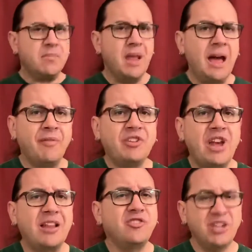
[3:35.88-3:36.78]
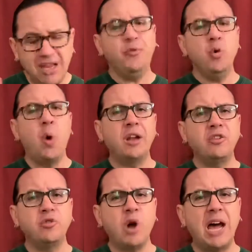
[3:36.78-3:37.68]
I have a challenge. If you want
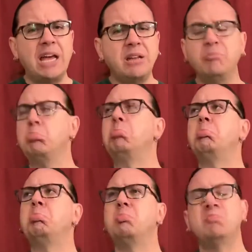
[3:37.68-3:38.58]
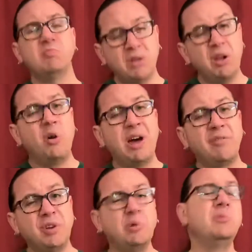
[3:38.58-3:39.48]
to try it, you don't have
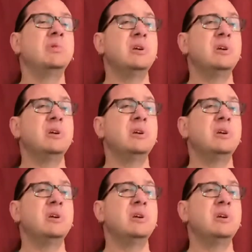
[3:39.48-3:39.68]
to.